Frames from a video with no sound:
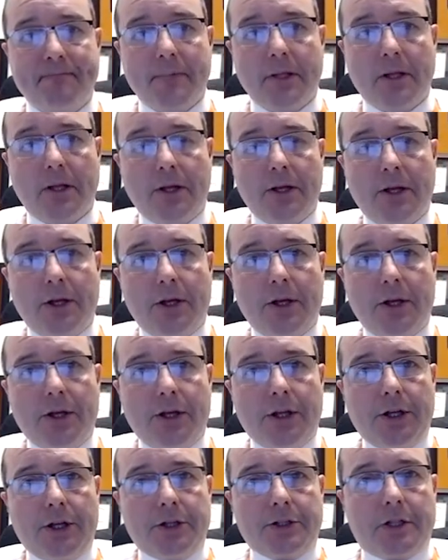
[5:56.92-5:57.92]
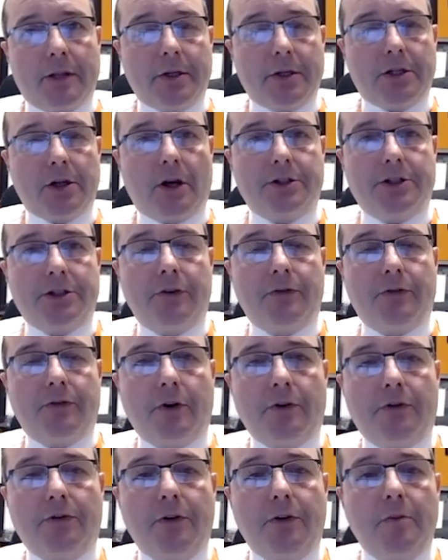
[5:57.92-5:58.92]
So let me talk to you
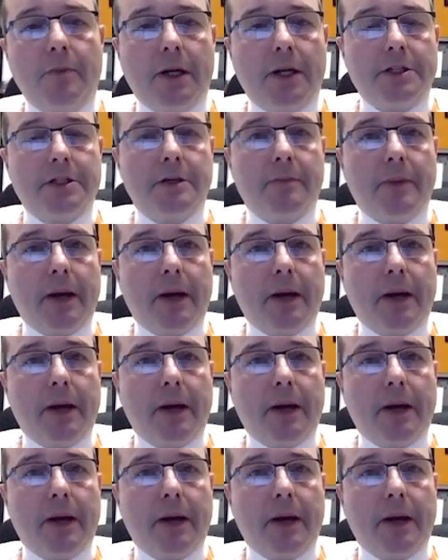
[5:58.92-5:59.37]
for a few minutes